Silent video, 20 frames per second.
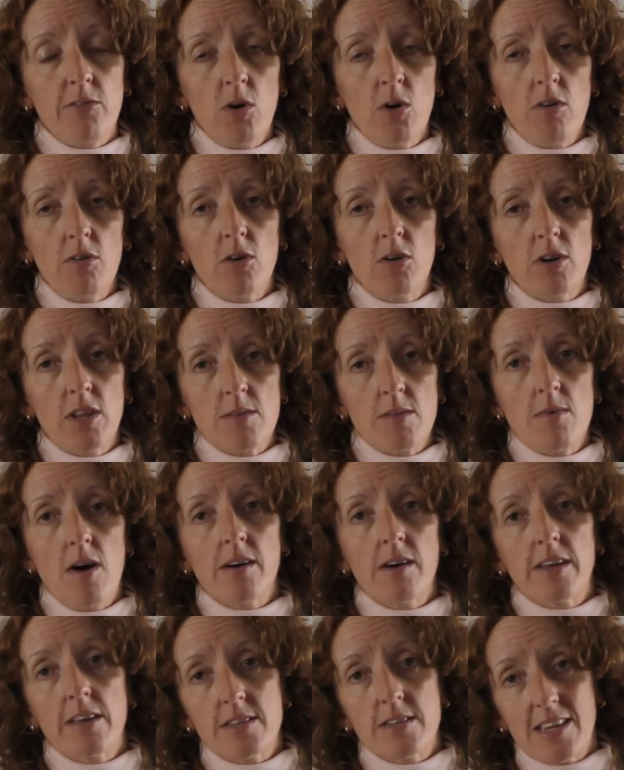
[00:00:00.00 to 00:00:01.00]
are looking in the
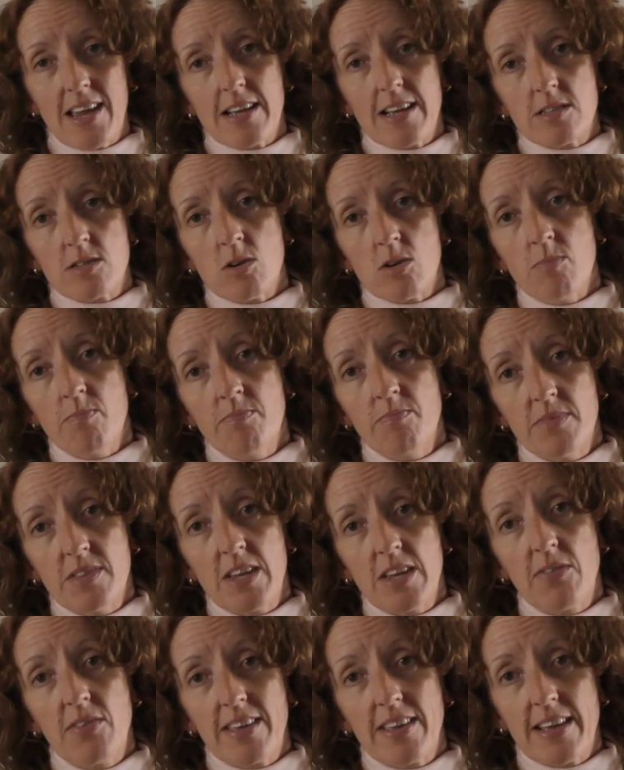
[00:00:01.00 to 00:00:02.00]
market to get some,
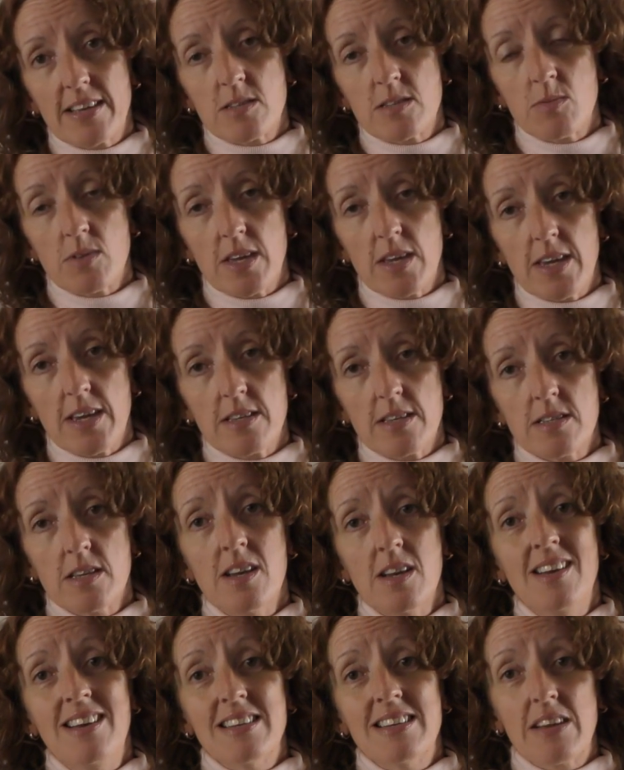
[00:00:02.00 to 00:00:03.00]
definitely get some of these.
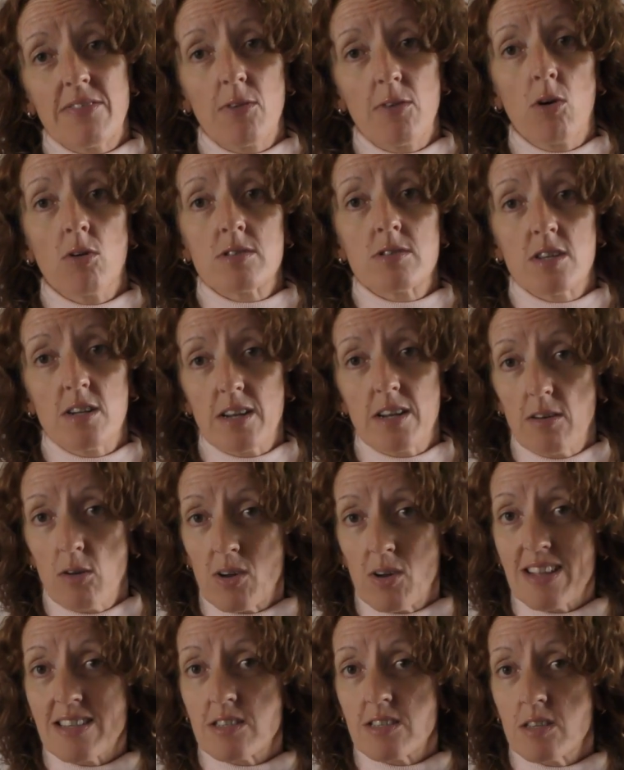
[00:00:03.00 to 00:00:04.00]
Definitely, or certainly
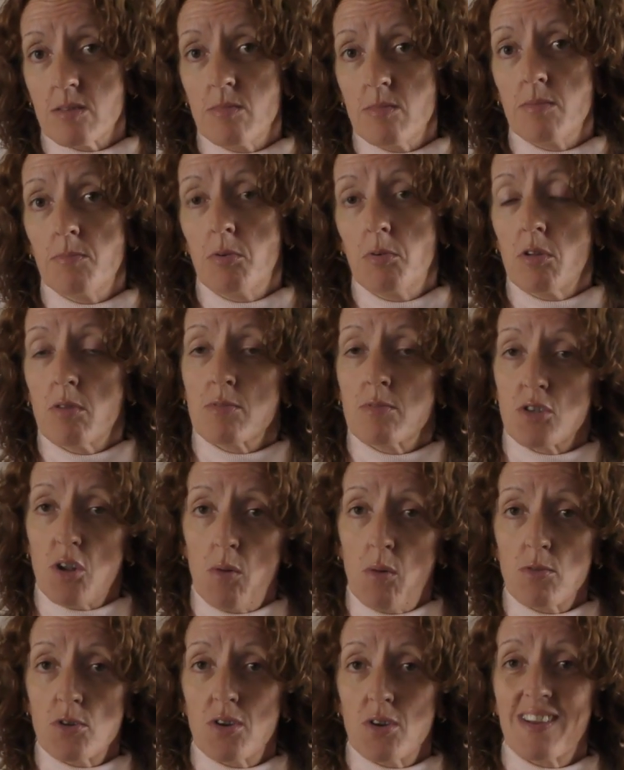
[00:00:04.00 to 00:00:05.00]
look into them and put them as an
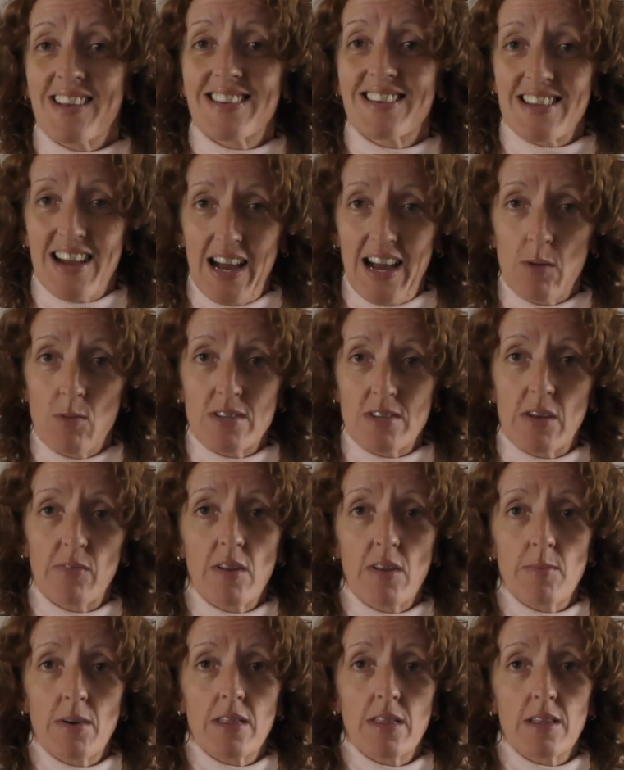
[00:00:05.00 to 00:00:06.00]
option, because I would
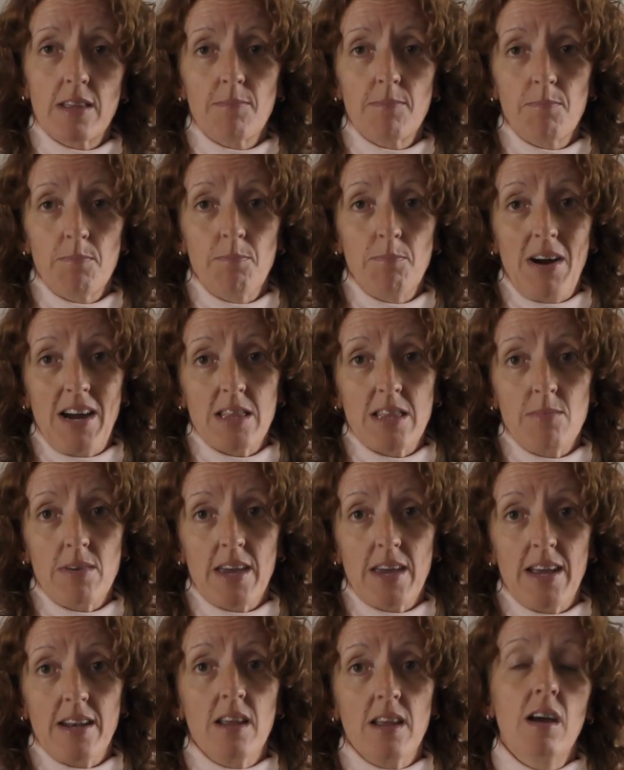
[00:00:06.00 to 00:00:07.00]
definitely buy them
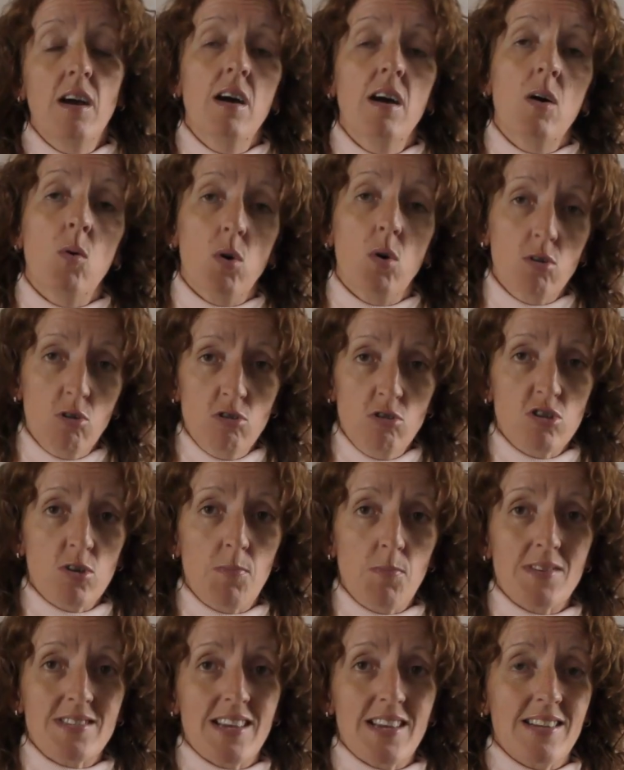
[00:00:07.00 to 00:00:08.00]
again,
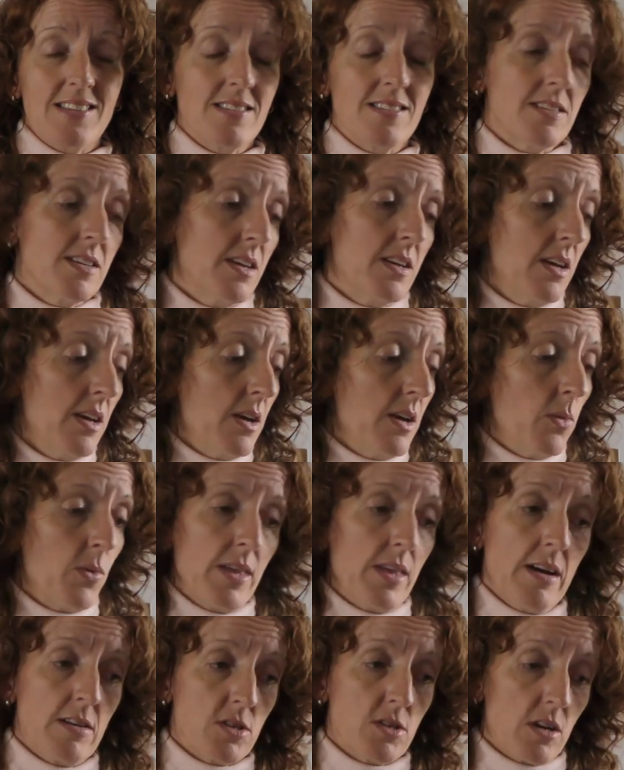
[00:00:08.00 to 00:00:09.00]
100%,
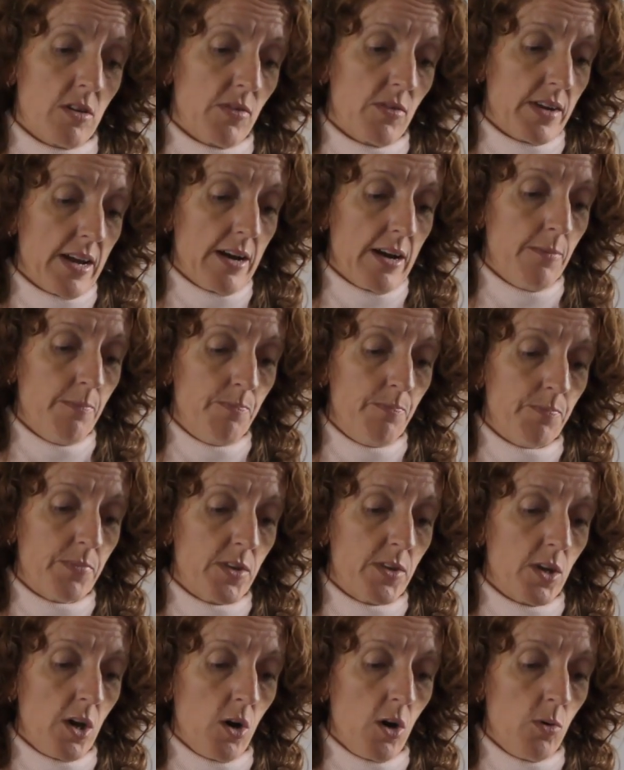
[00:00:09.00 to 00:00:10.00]
without a shadow of a doubt.
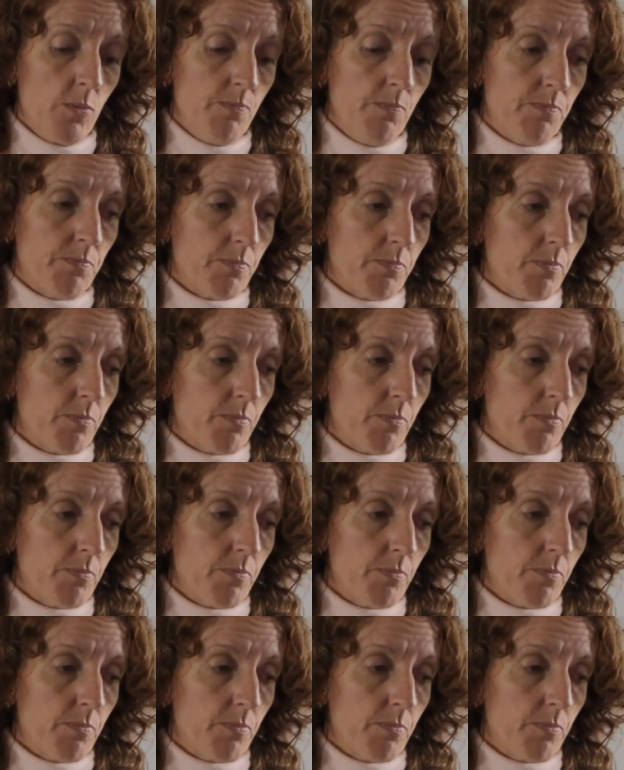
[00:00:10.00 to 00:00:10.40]
So